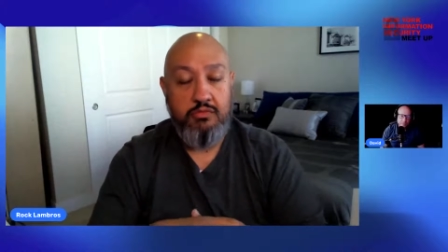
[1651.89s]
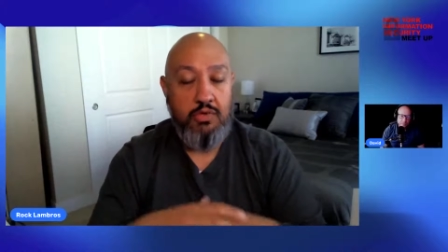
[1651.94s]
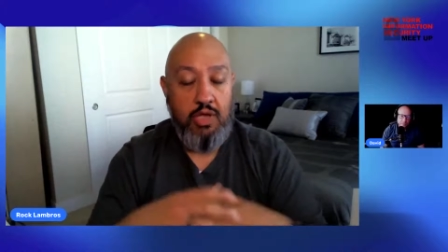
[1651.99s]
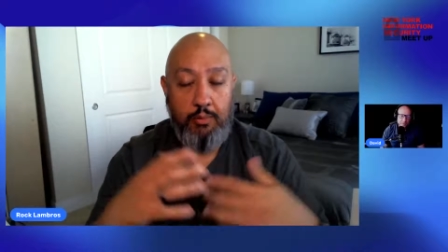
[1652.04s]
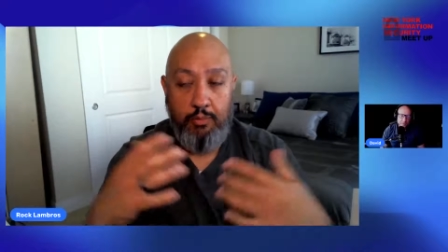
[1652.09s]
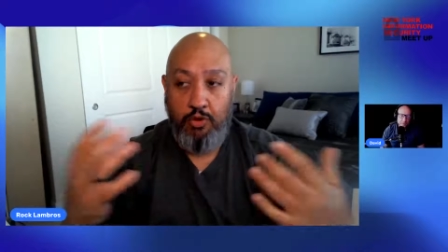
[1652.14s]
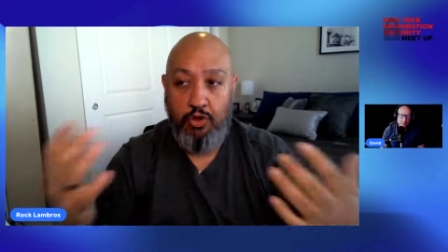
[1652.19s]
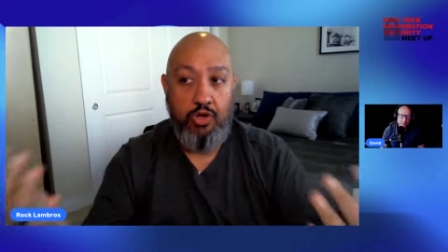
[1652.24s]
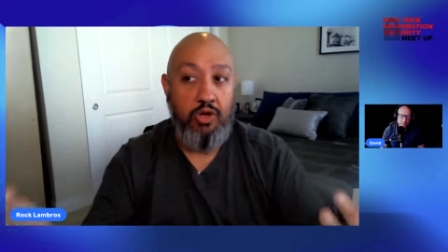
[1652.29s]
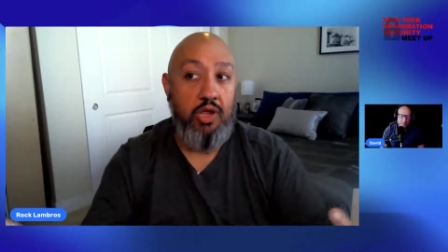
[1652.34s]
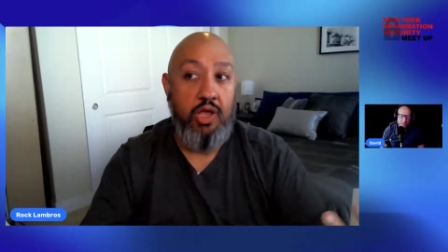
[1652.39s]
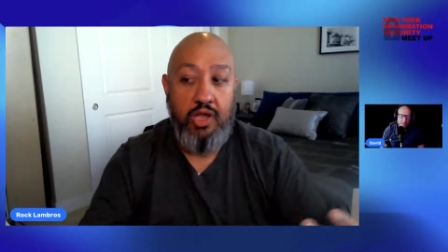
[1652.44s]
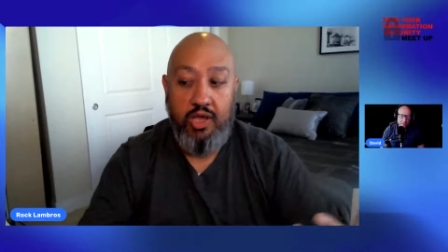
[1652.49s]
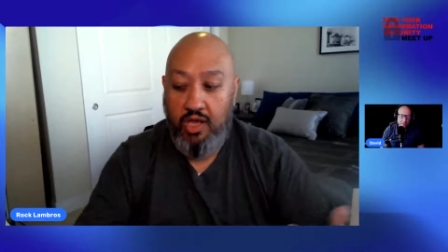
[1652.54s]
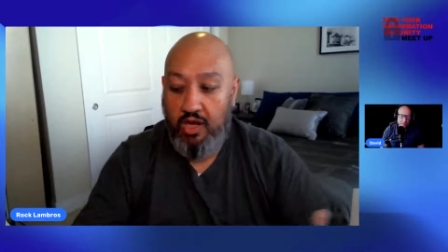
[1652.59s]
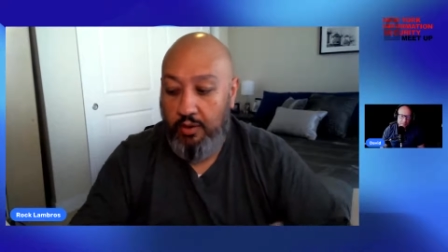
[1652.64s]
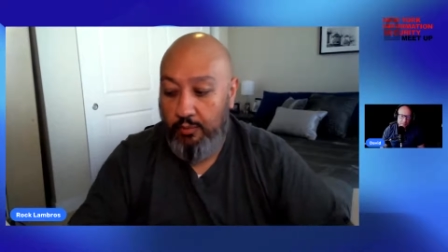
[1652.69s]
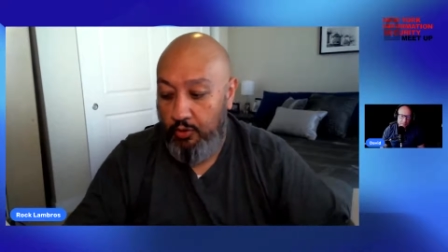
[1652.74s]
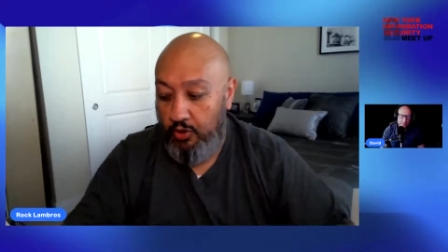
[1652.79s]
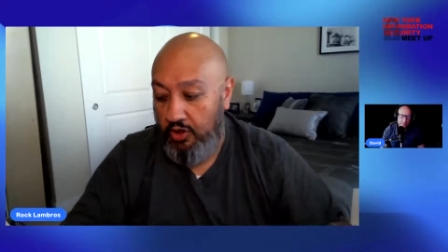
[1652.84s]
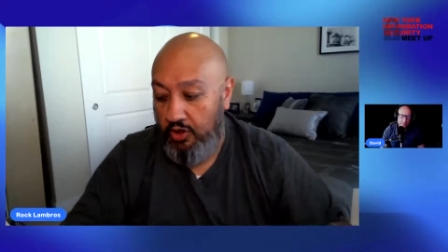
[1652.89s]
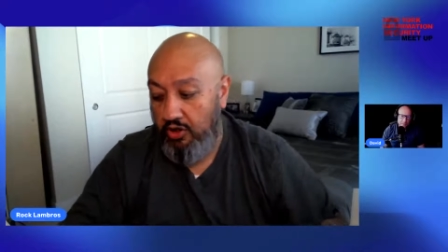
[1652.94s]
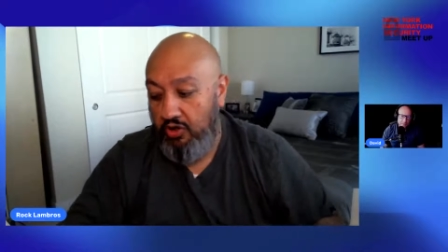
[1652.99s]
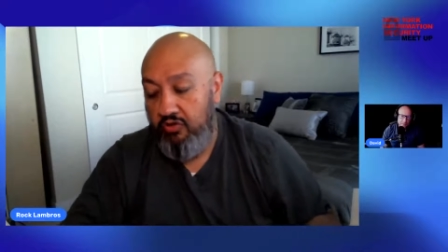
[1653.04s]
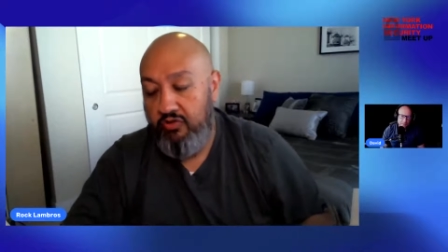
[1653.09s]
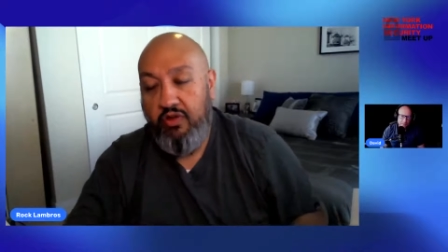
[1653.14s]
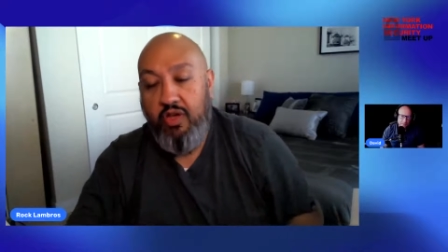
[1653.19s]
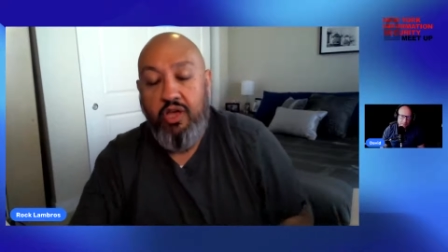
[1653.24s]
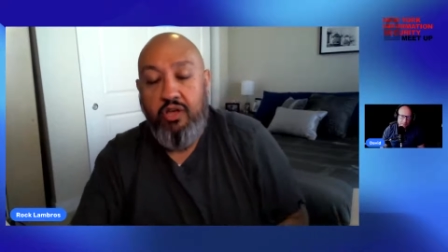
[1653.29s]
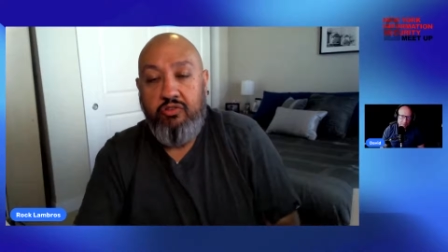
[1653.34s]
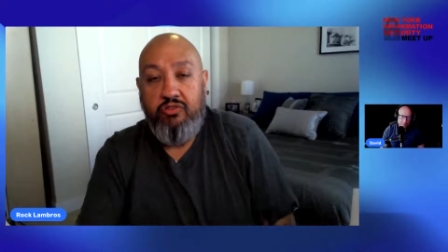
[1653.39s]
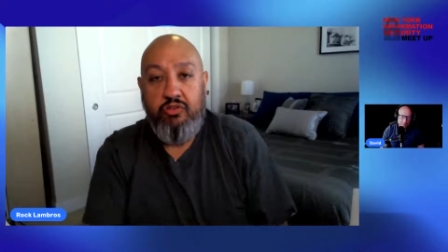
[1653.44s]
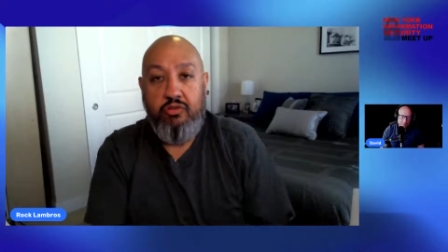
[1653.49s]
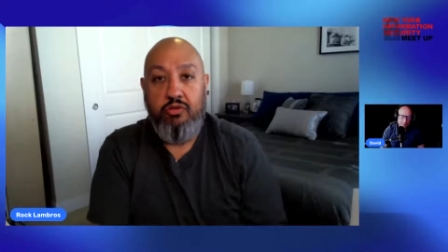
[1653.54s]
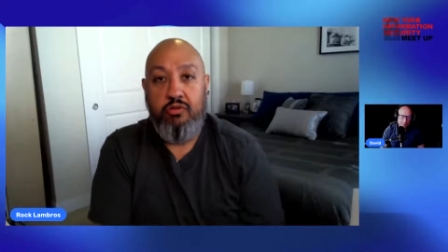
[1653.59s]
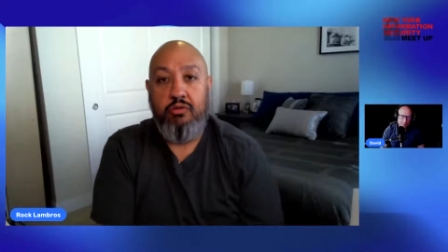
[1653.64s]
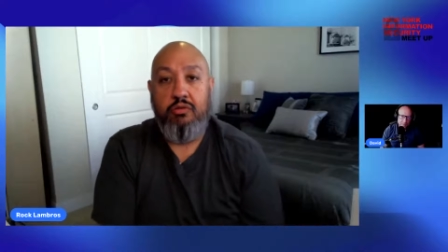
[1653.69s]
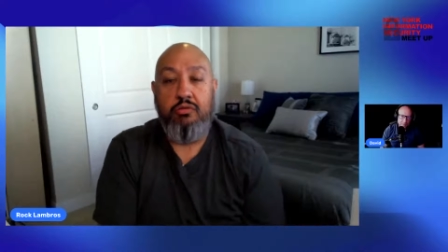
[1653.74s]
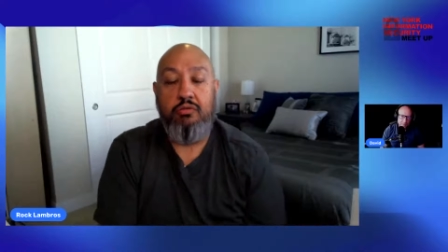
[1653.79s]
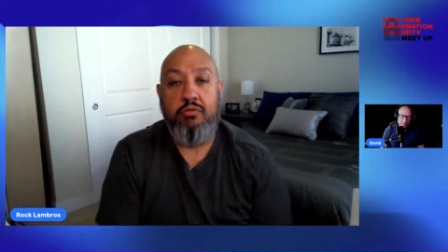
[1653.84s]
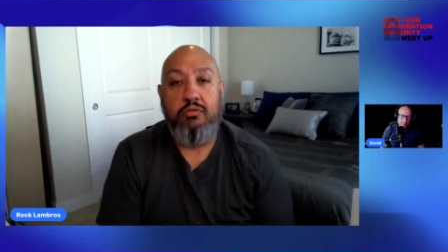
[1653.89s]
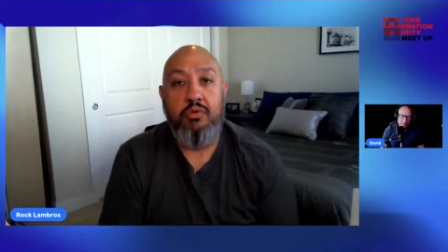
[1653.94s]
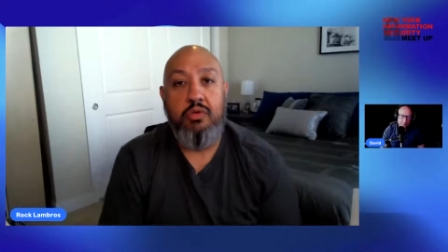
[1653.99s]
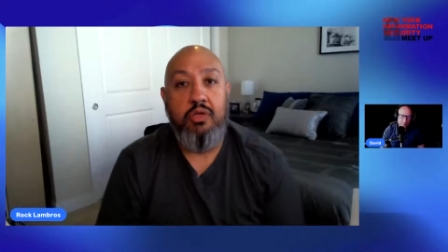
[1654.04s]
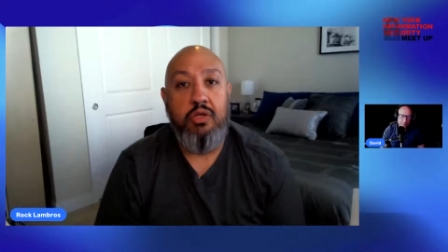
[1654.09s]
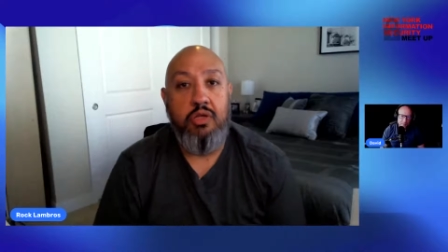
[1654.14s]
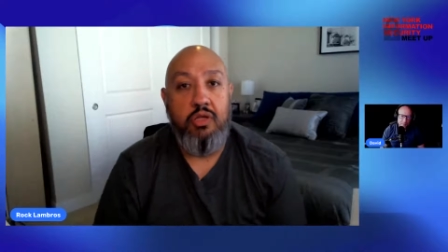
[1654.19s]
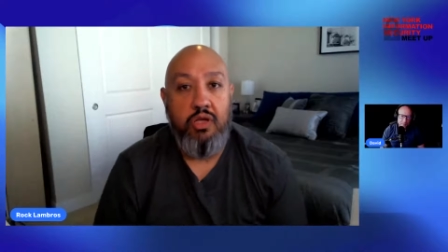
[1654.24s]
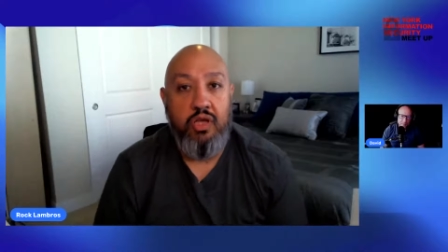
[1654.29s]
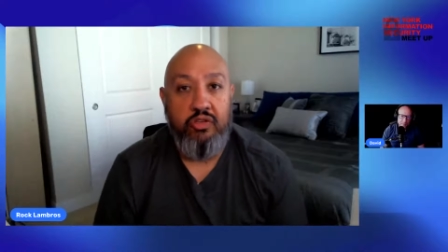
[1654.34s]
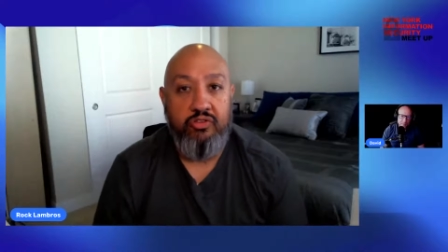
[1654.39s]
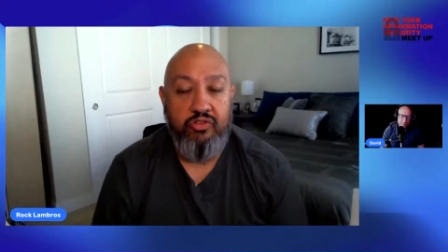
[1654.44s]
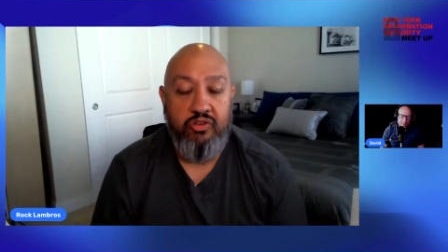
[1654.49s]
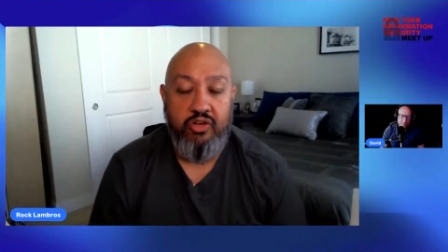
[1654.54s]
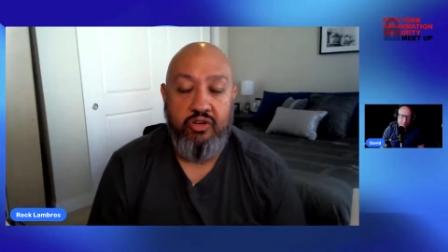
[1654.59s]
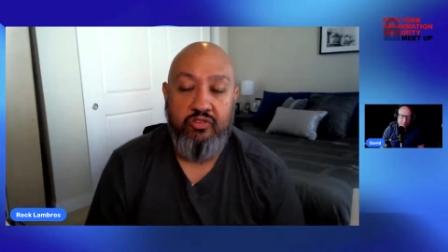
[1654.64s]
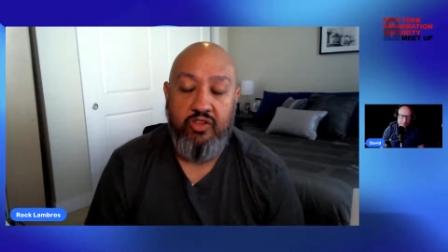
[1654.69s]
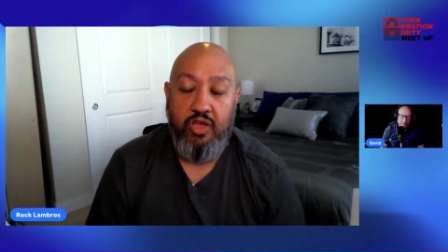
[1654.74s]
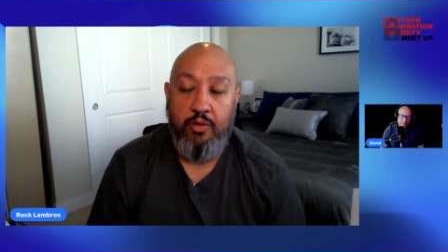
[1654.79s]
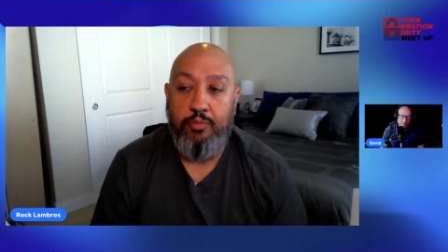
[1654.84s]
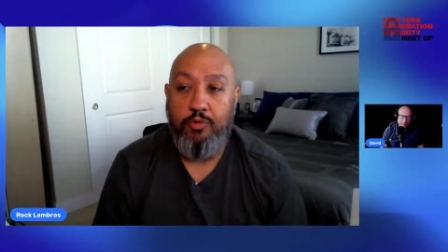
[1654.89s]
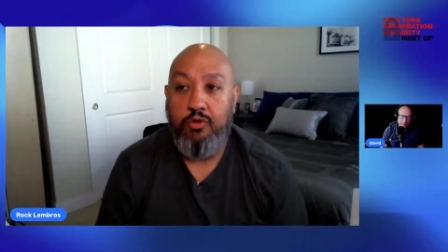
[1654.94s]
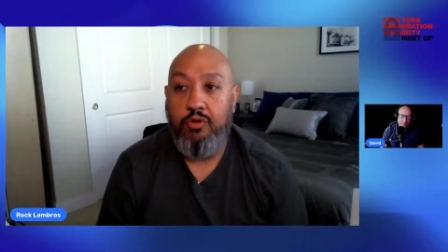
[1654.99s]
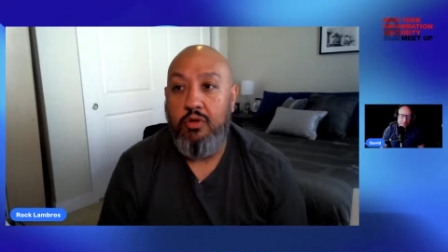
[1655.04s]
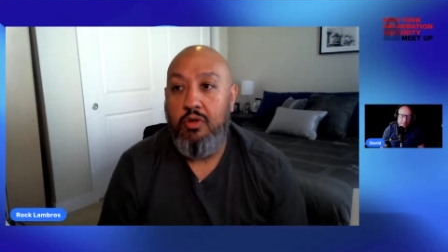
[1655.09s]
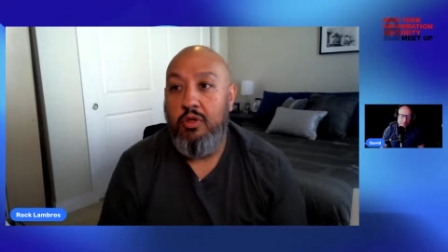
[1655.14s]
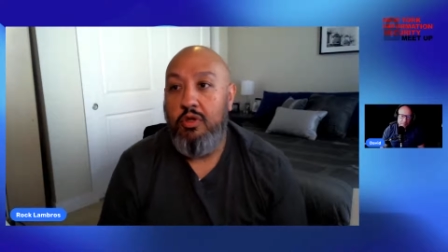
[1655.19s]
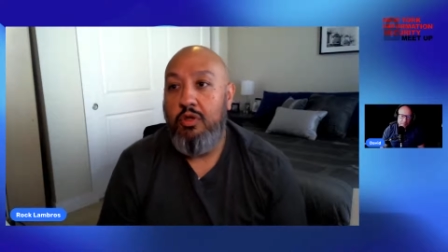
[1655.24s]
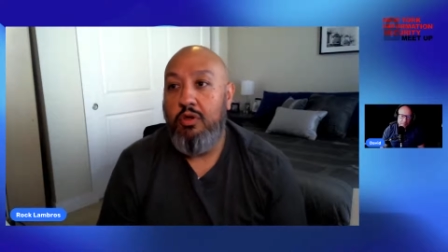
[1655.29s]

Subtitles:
I'm gonna use ISO as an example.